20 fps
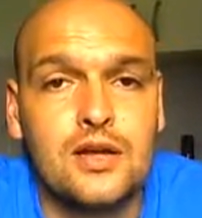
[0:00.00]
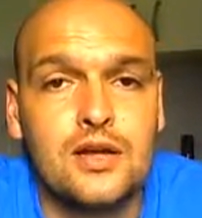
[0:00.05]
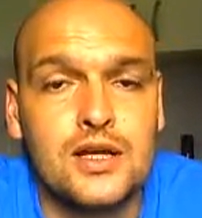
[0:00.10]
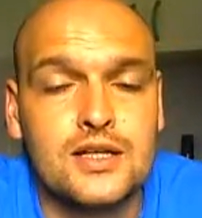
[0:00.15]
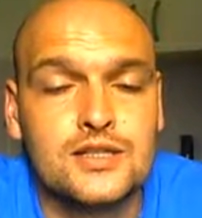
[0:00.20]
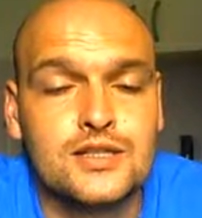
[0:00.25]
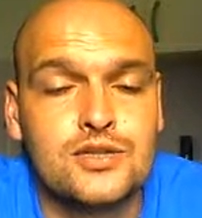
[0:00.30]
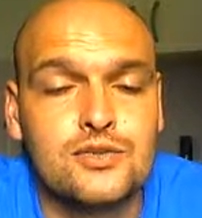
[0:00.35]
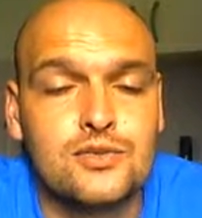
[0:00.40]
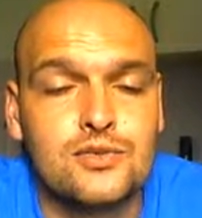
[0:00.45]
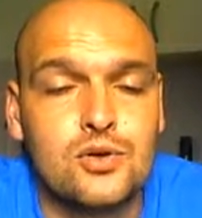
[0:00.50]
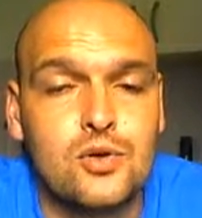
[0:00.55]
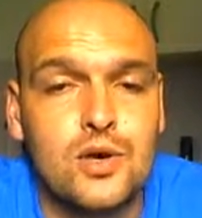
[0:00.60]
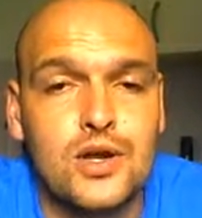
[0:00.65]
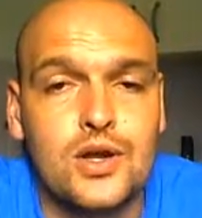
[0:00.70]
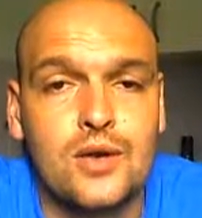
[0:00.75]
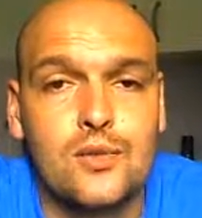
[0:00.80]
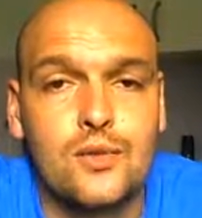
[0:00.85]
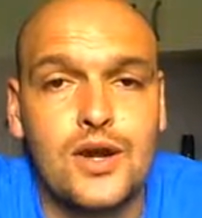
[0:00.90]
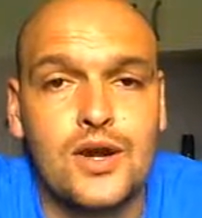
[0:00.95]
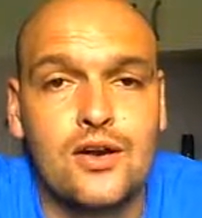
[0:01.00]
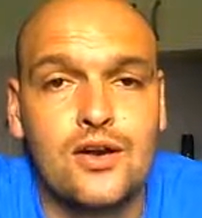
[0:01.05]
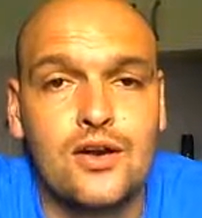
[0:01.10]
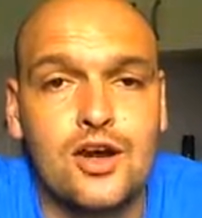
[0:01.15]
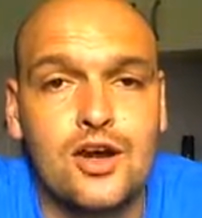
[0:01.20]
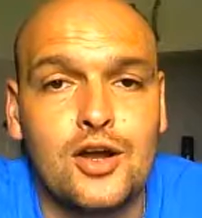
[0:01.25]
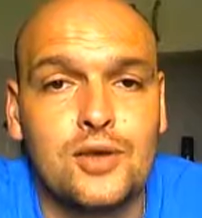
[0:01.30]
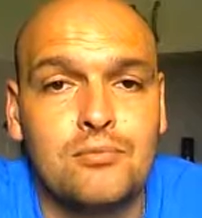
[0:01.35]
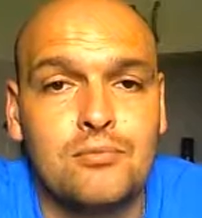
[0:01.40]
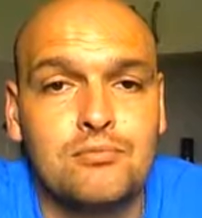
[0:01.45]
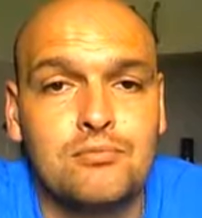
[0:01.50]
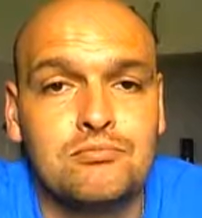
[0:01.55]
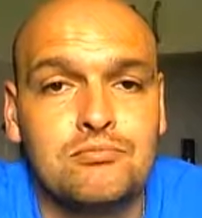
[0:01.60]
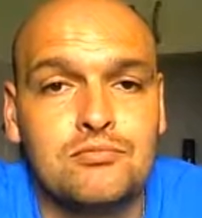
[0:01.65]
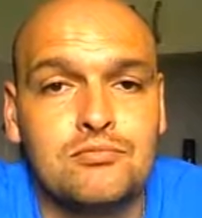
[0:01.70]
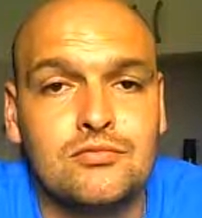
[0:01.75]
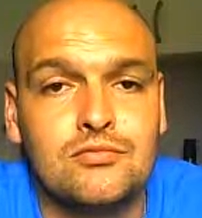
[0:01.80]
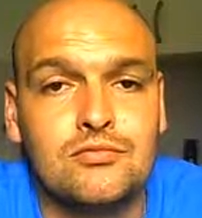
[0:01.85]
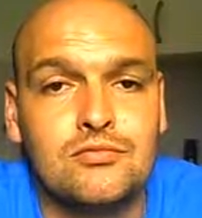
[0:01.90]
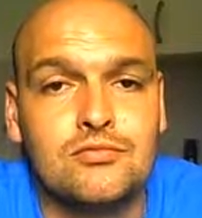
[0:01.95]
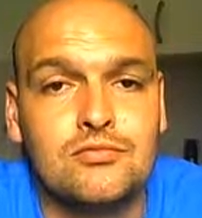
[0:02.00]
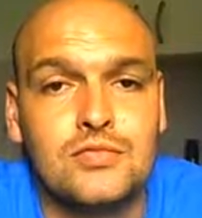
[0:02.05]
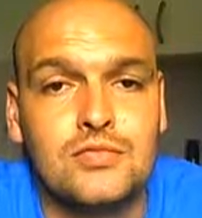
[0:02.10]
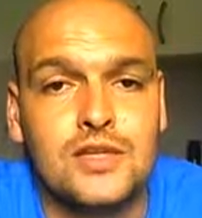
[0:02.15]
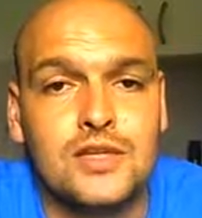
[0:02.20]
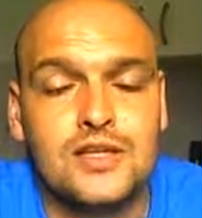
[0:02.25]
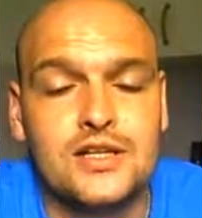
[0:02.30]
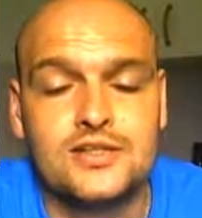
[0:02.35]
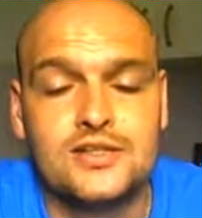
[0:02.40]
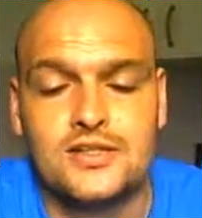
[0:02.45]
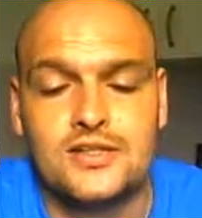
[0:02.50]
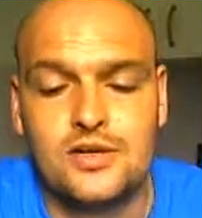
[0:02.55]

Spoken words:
as you're quite aware, it is